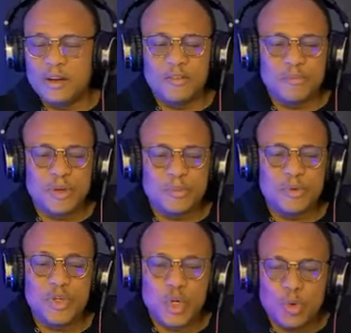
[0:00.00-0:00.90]
A lot of
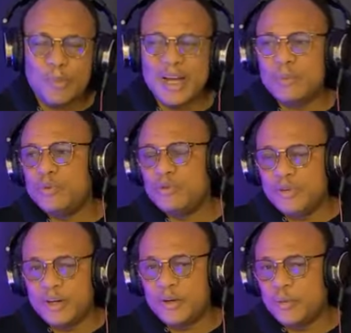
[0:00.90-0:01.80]
people know
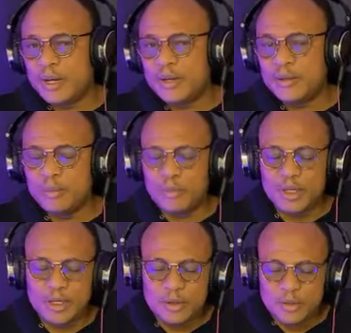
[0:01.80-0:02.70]
Bible very well,
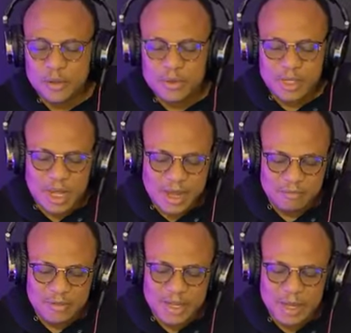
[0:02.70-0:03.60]
but they don't
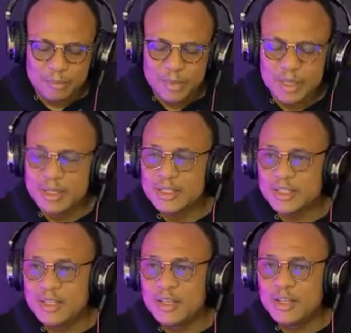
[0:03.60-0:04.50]
have the
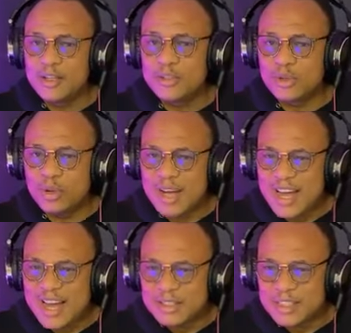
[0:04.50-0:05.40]
ability
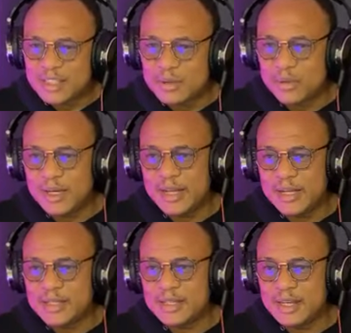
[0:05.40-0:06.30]
to
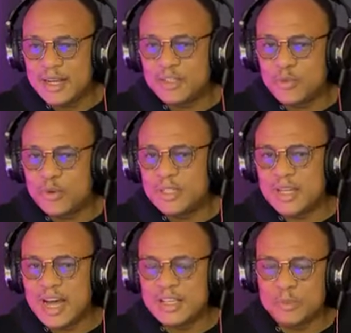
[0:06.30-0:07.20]
articulate that
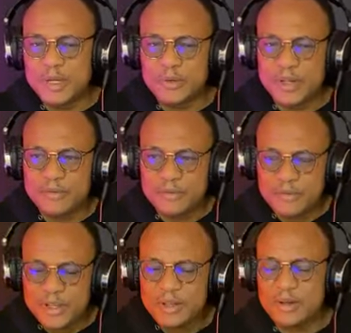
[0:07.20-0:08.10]
which has been
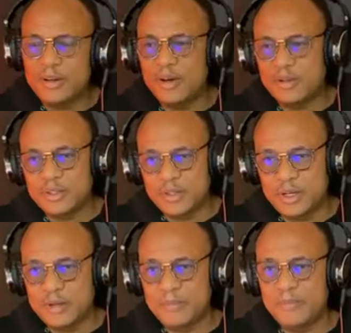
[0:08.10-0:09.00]
revealed
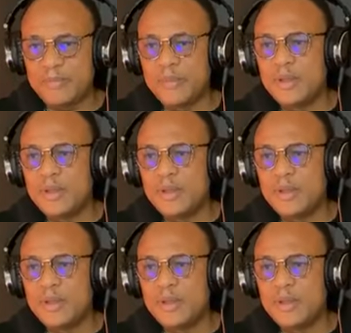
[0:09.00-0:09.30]
unto them.